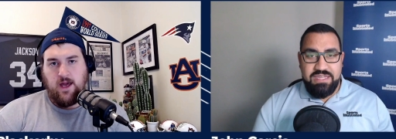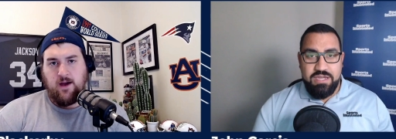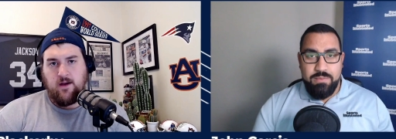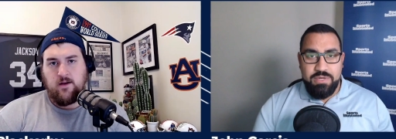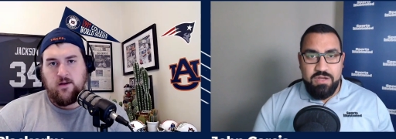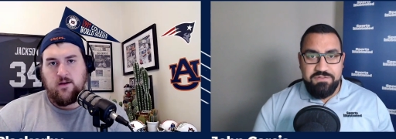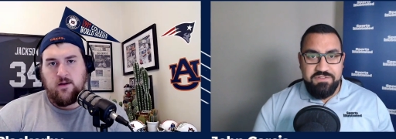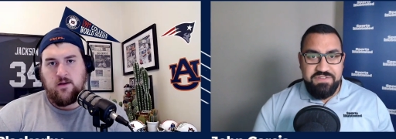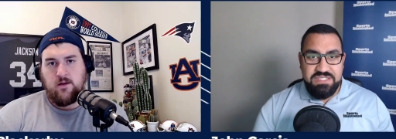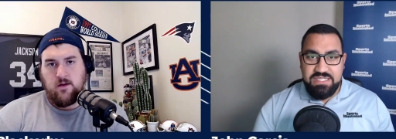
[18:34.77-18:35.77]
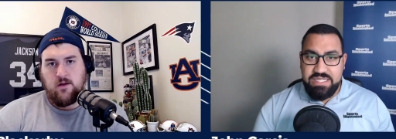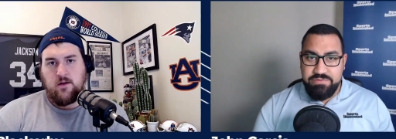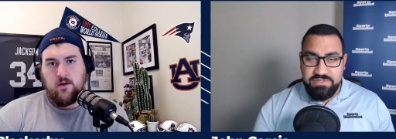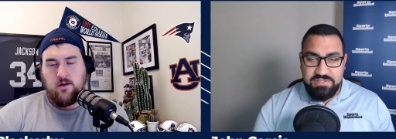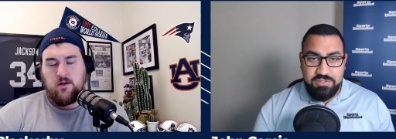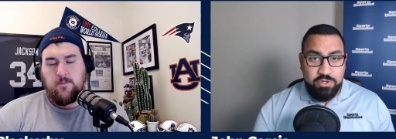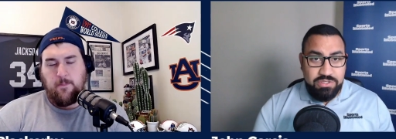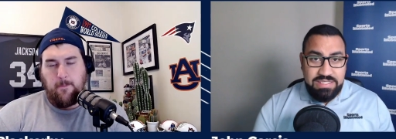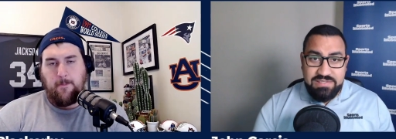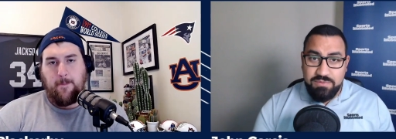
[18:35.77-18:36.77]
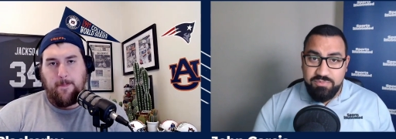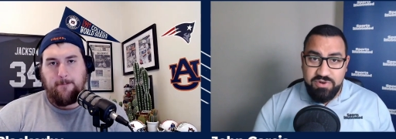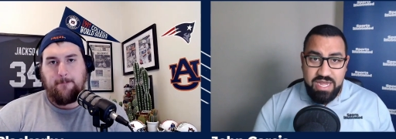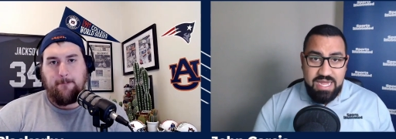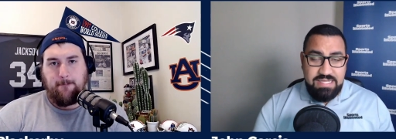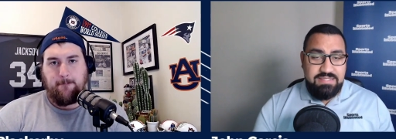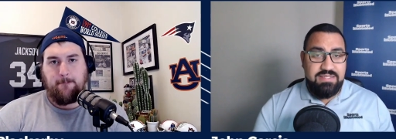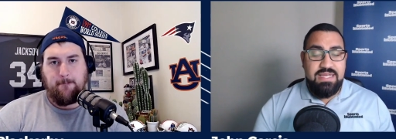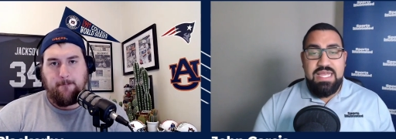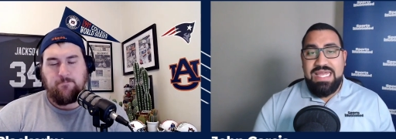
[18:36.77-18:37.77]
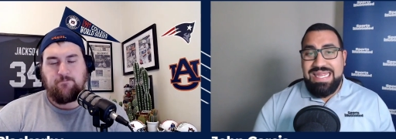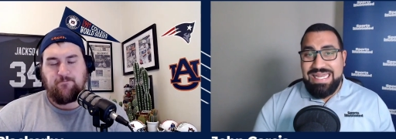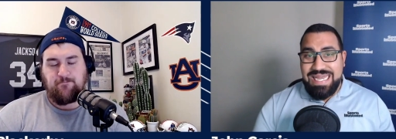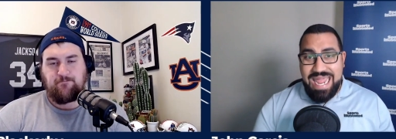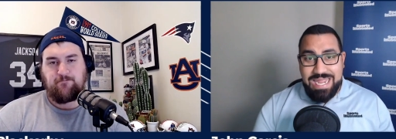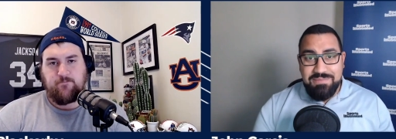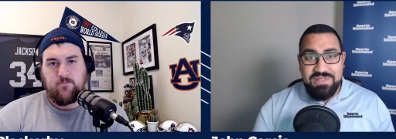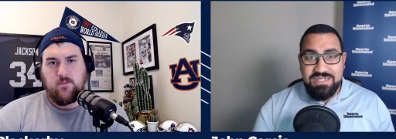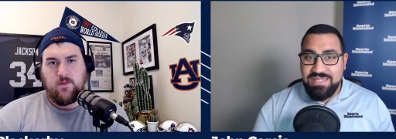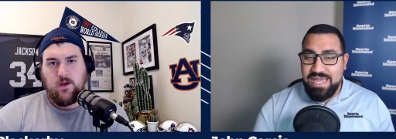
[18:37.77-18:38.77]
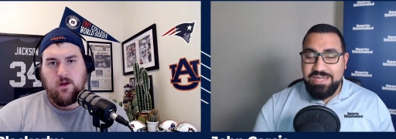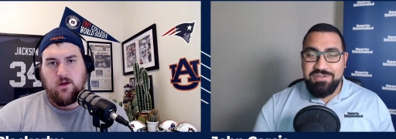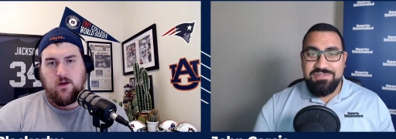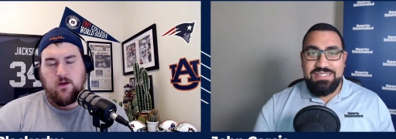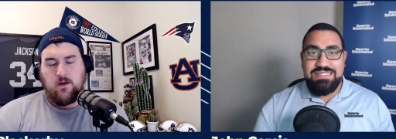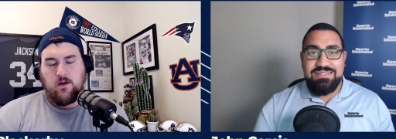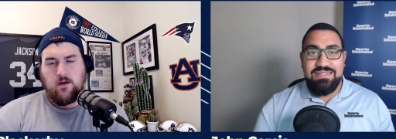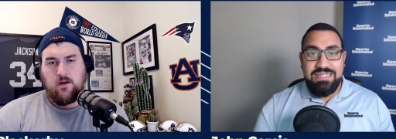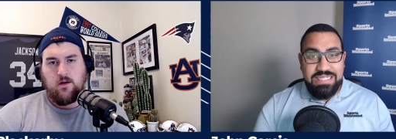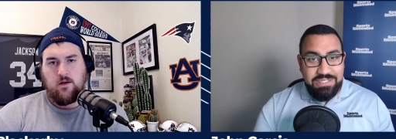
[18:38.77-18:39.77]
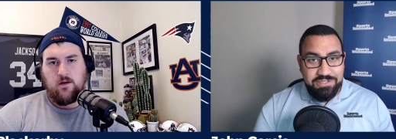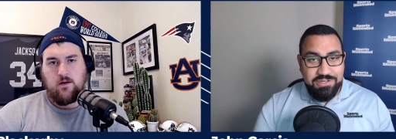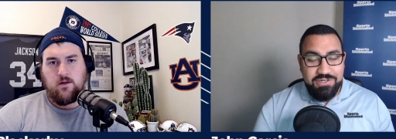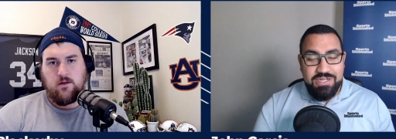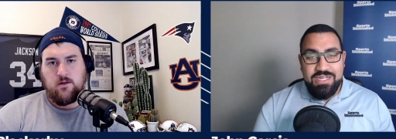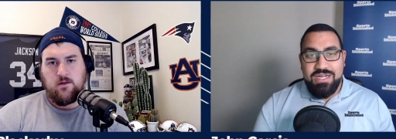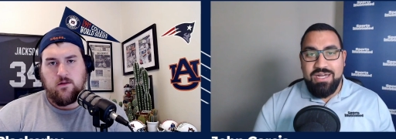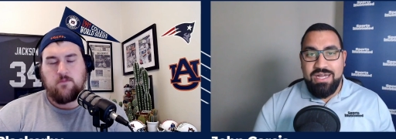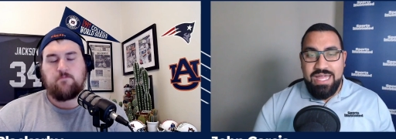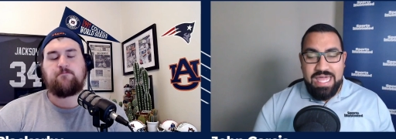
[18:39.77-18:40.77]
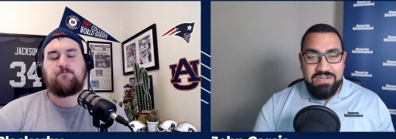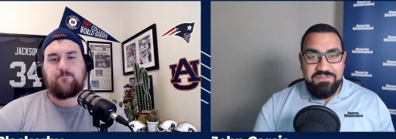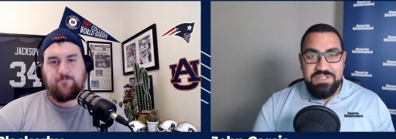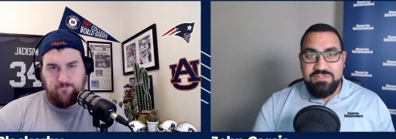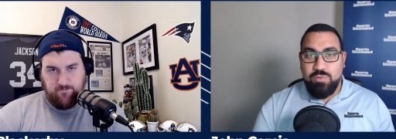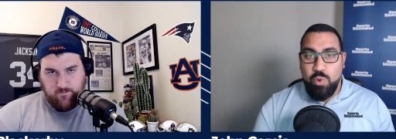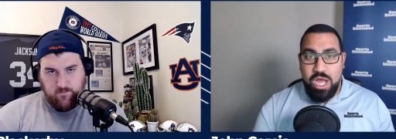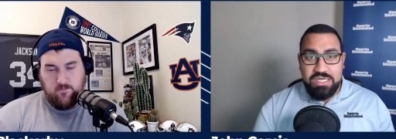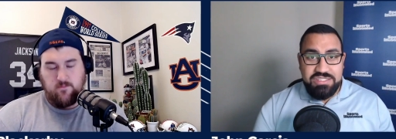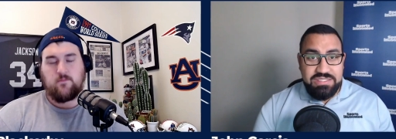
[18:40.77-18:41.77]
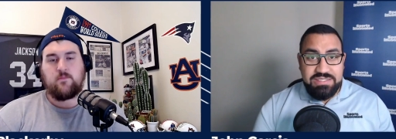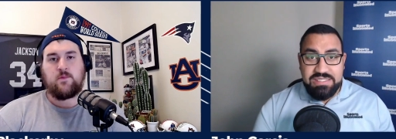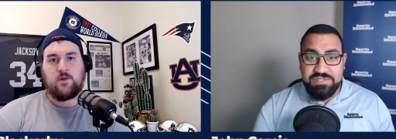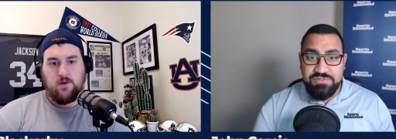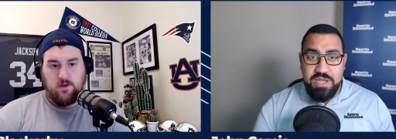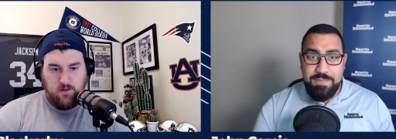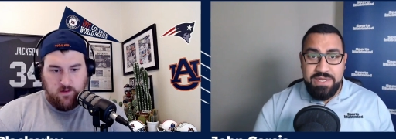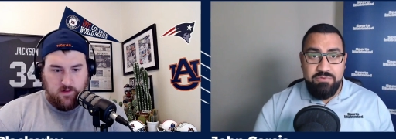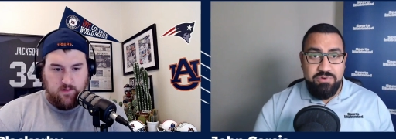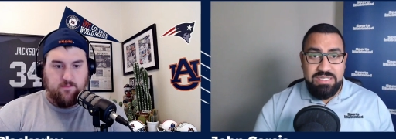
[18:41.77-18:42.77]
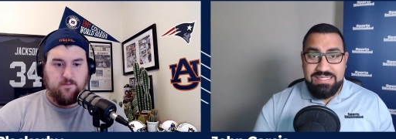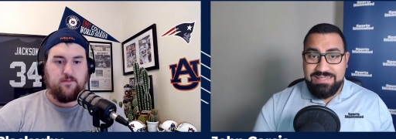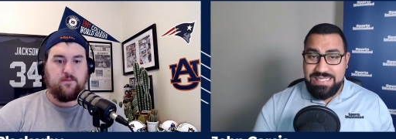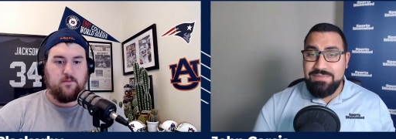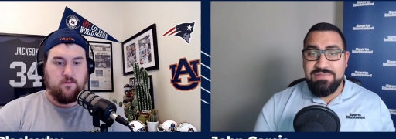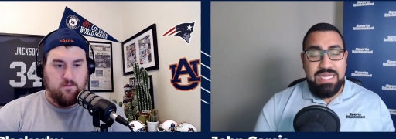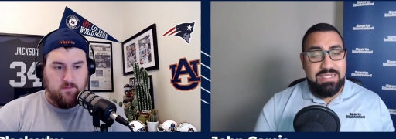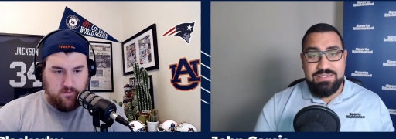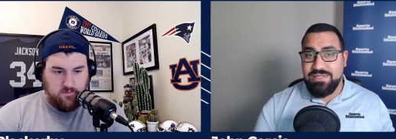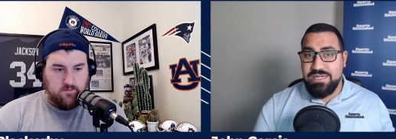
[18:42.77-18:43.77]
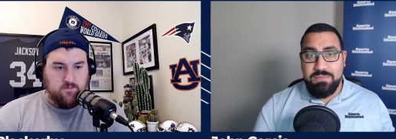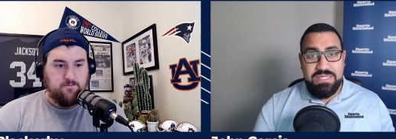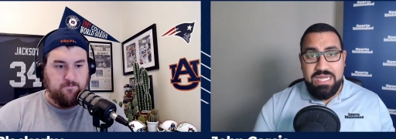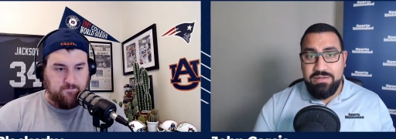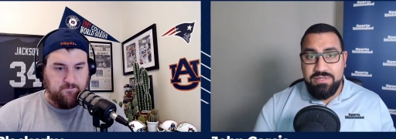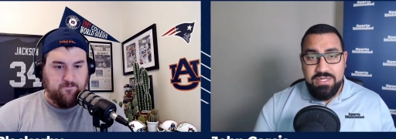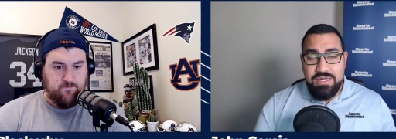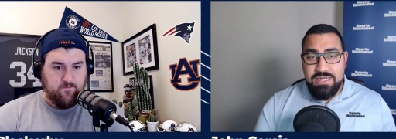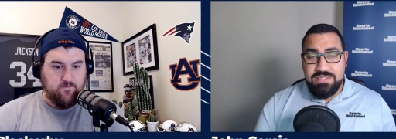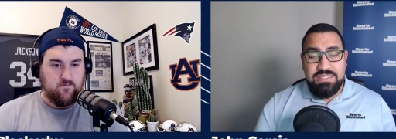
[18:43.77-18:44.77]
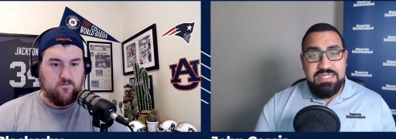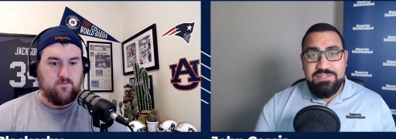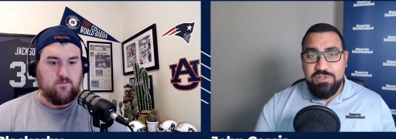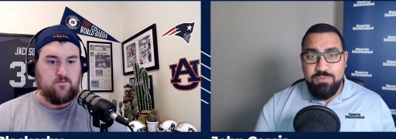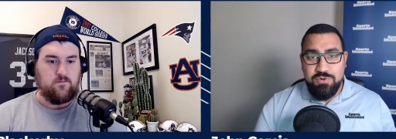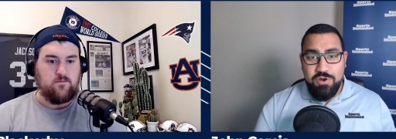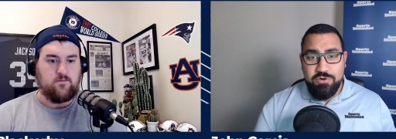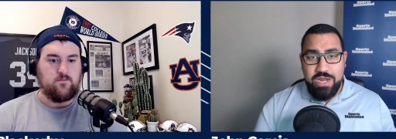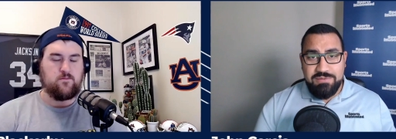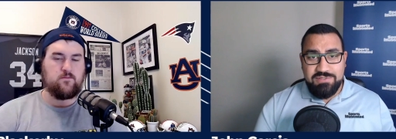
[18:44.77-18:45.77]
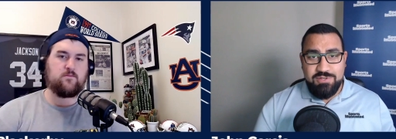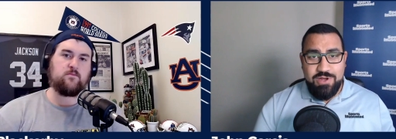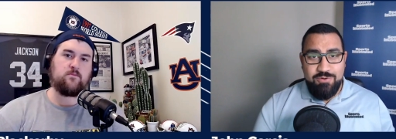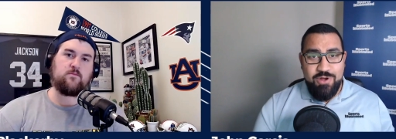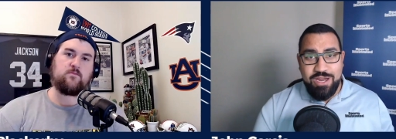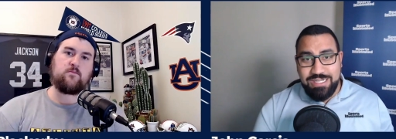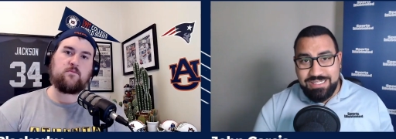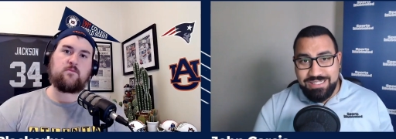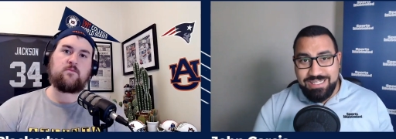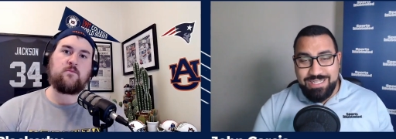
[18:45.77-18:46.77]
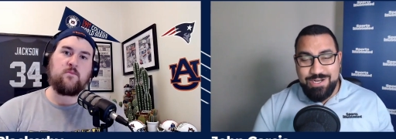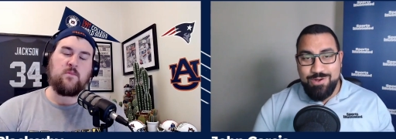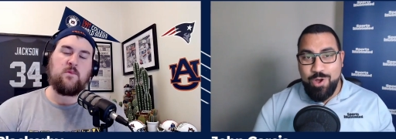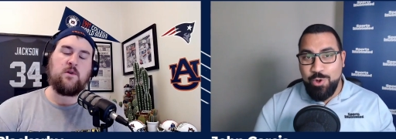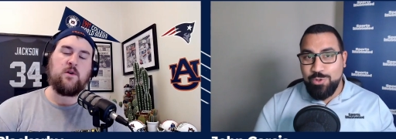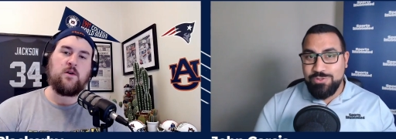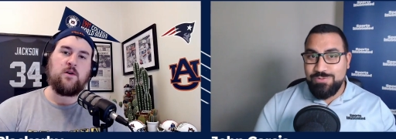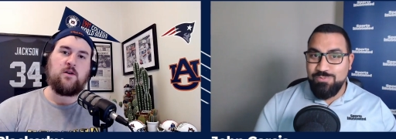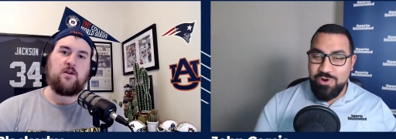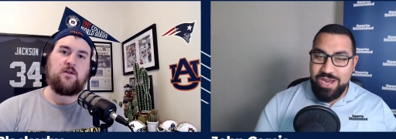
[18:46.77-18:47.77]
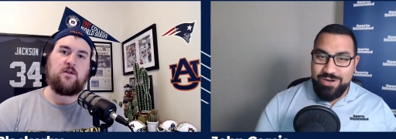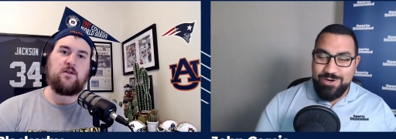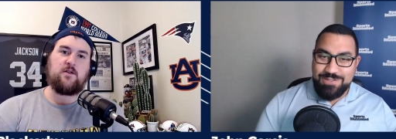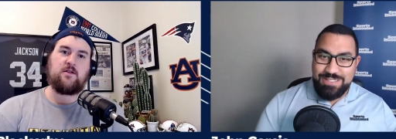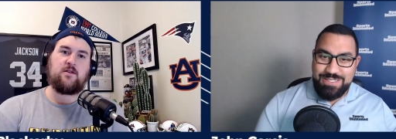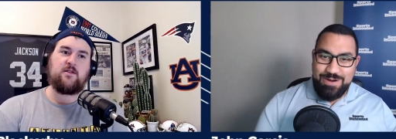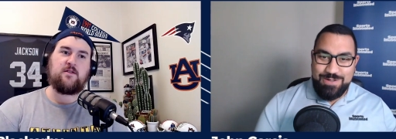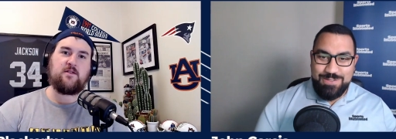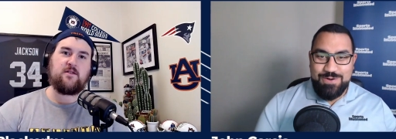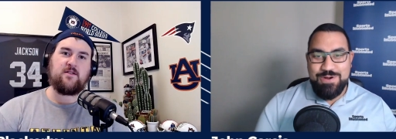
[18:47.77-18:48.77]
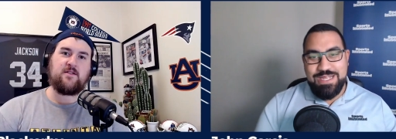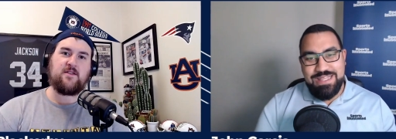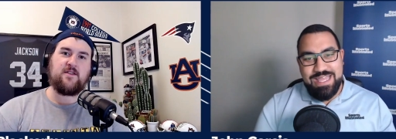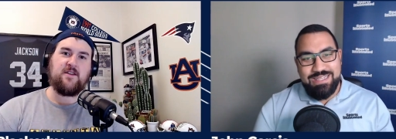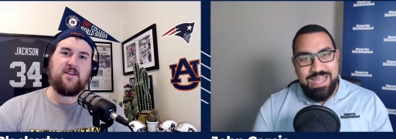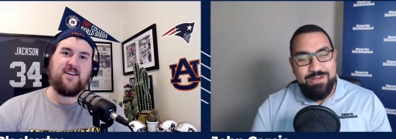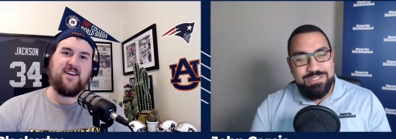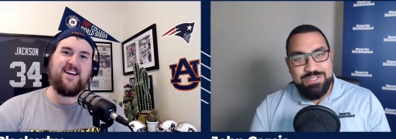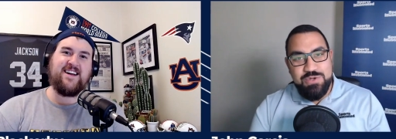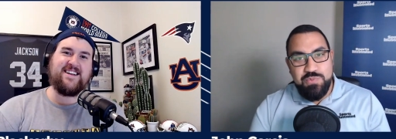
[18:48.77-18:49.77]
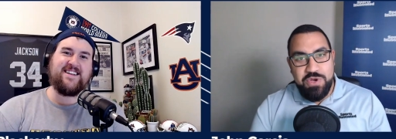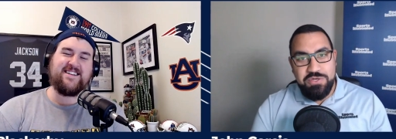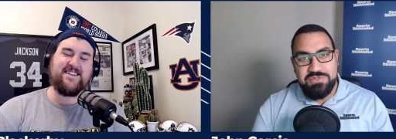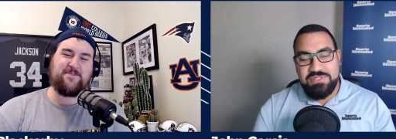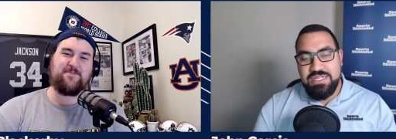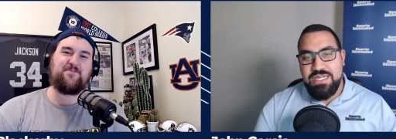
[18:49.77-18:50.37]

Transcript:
Speaker 1: think coming off the visit, he was certainly surprised. He named the Tigers his leader uh, ahead of this Washington trip, and it really seems like it's going to come down to these two programs. So ironically, you know, old Bryan Harsin territory, and that now his new post